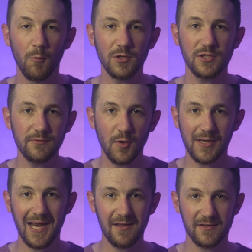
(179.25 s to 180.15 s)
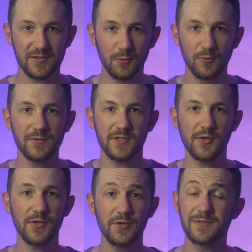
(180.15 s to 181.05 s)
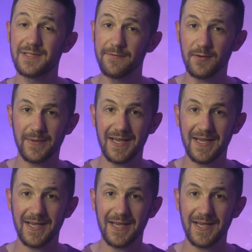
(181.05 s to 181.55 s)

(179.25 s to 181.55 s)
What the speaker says: Once you've located the schools, you can use different